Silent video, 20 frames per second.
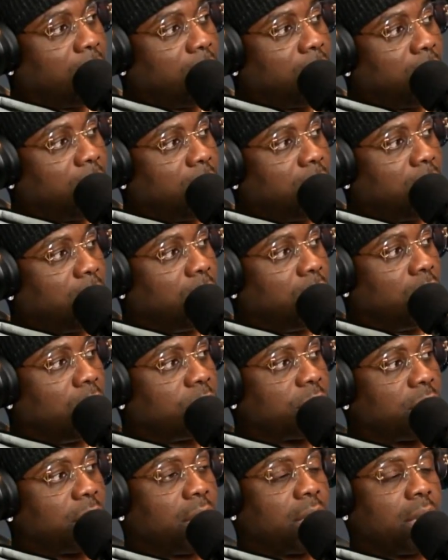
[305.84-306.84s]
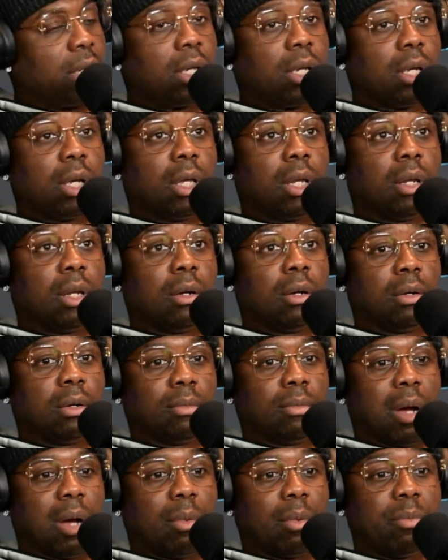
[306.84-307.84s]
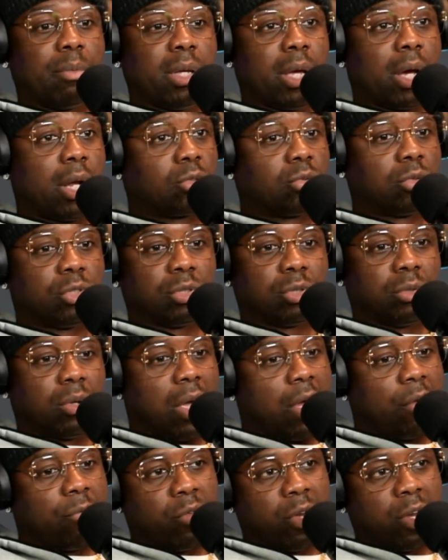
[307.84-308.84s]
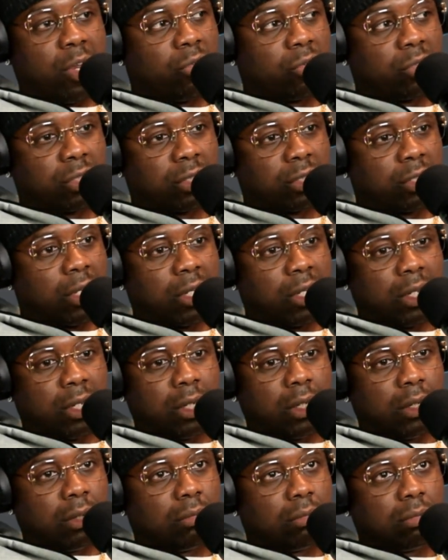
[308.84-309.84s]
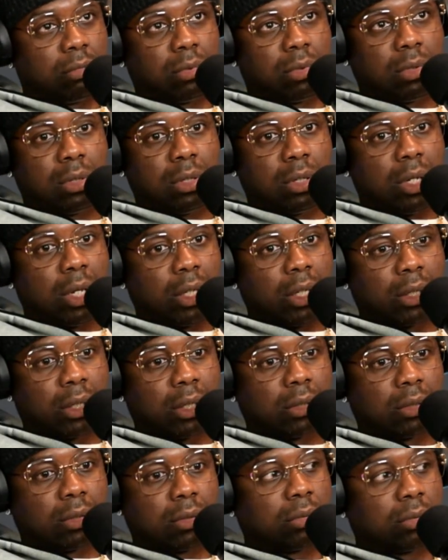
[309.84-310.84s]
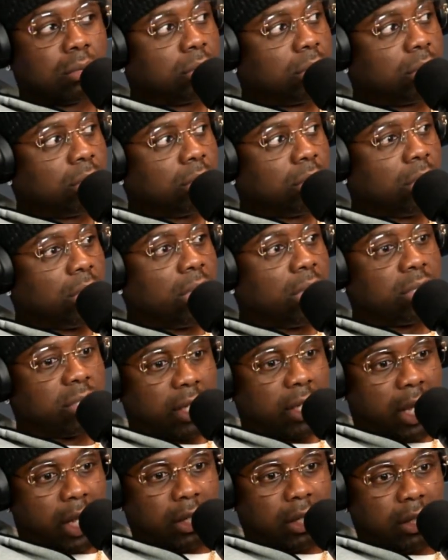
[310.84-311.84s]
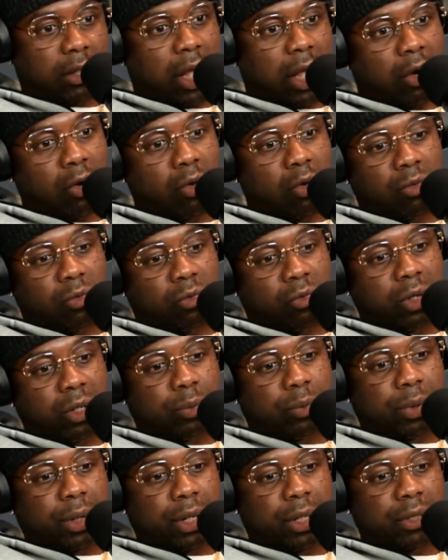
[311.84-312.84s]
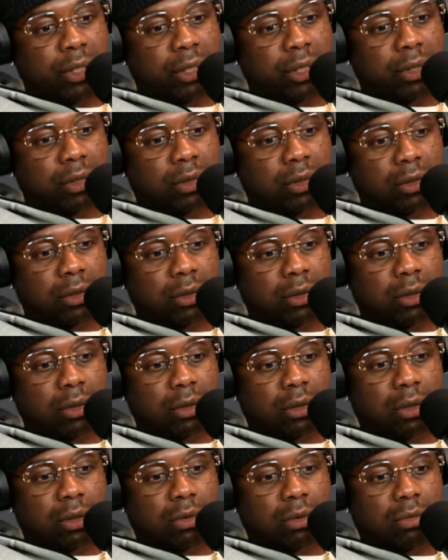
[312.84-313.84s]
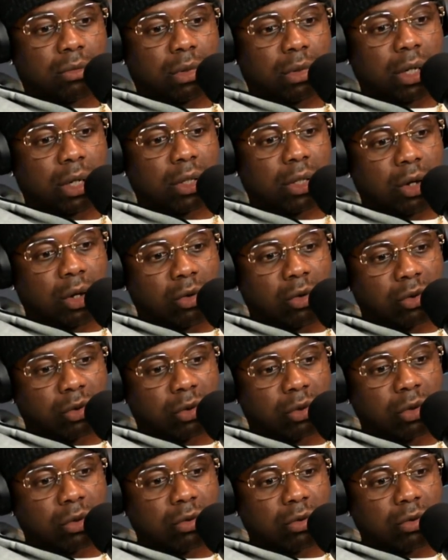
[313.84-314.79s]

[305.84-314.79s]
You know what I'm saying? And I'm gonna be honest with you, I've never studied nothing inside this. I don't really pay attention to what other coaches do.